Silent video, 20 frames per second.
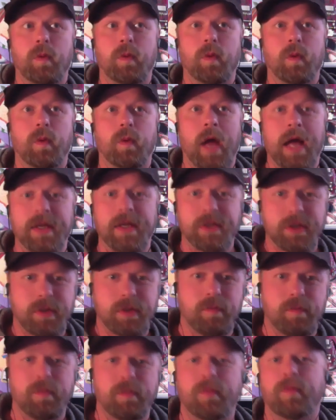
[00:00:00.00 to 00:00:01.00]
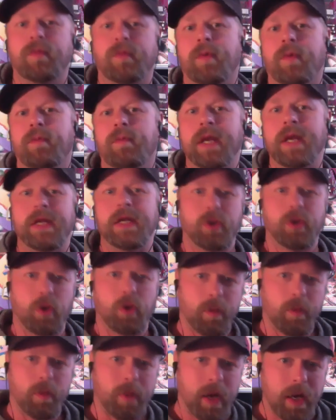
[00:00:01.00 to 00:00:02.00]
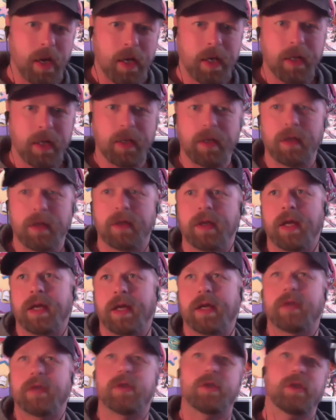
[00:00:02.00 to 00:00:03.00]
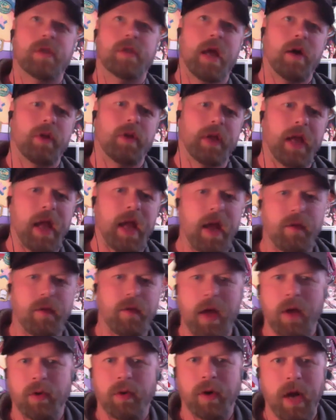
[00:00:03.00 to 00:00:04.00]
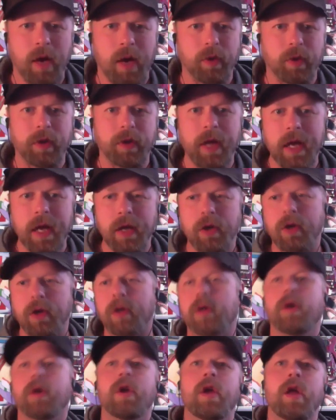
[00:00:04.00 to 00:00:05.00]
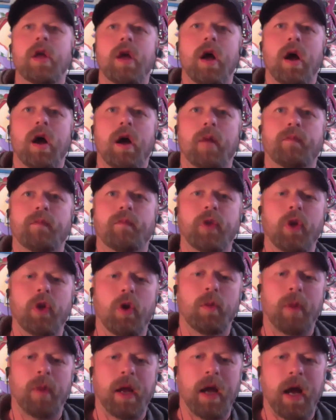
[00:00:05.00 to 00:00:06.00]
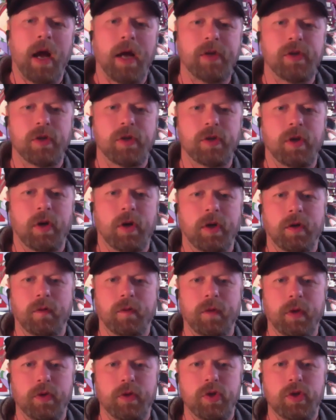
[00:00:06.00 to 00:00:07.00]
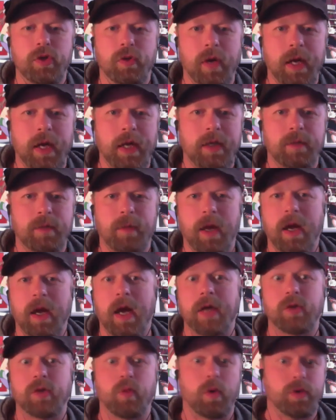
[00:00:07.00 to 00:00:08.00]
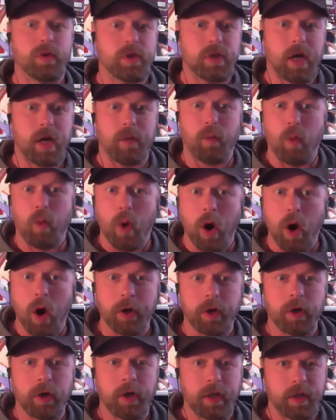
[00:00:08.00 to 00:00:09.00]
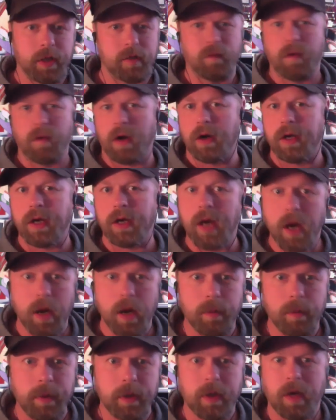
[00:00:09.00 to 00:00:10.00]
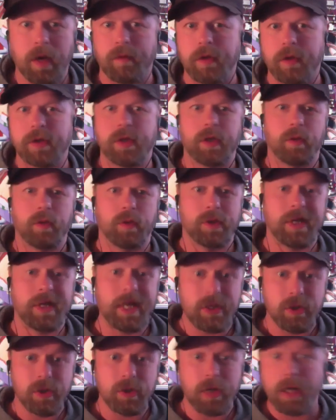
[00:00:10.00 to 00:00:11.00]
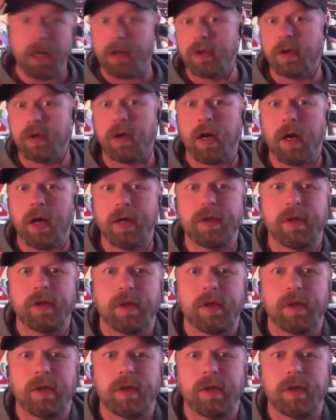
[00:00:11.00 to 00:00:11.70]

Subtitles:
as the minutes are going by and like it's now like a half hour later, my eyes are starting to feel strained. My eyes won't stop watering. It's very common. Obviously there was lasers taken to your eyes and